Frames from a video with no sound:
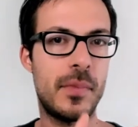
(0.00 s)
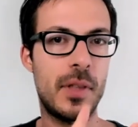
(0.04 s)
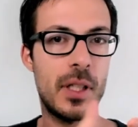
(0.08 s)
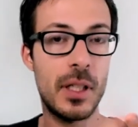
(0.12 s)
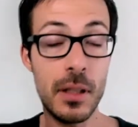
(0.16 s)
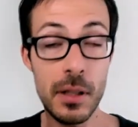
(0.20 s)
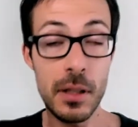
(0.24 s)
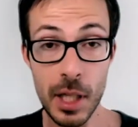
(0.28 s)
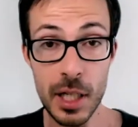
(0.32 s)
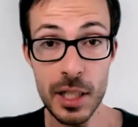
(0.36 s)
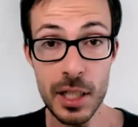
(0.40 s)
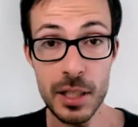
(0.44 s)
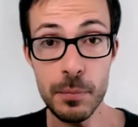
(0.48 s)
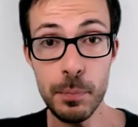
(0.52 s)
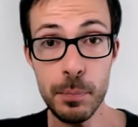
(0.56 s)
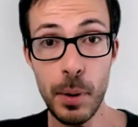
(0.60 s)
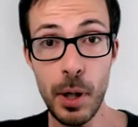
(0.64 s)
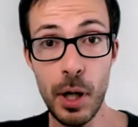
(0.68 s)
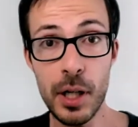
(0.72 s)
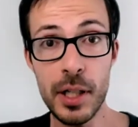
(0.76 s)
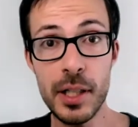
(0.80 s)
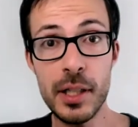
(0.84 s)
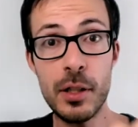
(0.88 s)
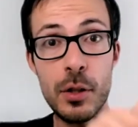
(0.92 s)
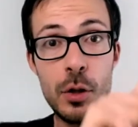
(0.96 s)
Third
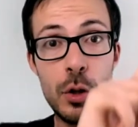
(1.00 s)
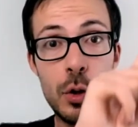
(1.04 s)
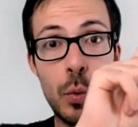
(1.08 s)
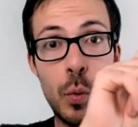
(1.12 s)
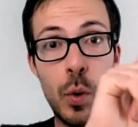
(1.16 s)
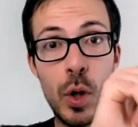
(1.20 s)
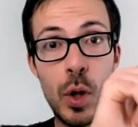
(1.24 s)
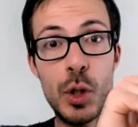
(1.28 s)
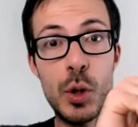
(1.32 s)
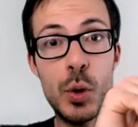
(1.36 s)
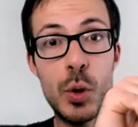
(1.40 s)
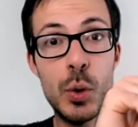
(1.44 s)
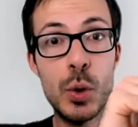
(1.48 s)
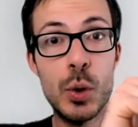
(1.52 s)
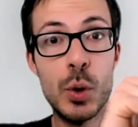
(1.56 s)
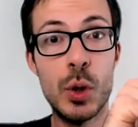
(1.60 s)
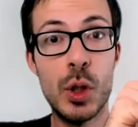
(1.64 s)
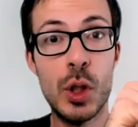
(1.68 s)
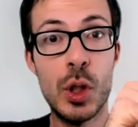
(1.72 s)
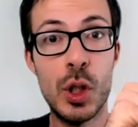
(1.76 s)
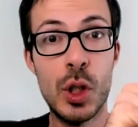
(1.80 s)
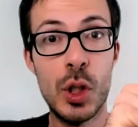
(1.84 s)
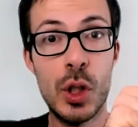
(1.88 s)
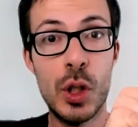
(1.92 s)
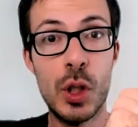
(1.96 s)
point, you want to
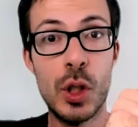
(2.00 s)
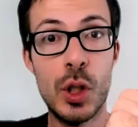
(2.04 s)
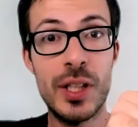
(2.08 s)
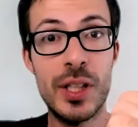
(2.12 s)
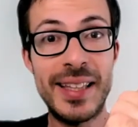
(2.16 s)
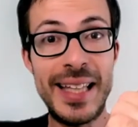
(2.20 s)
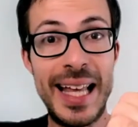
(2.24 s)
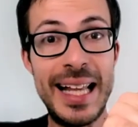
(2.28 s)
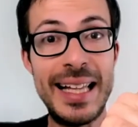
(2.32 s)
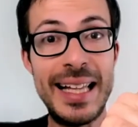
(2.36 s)
tell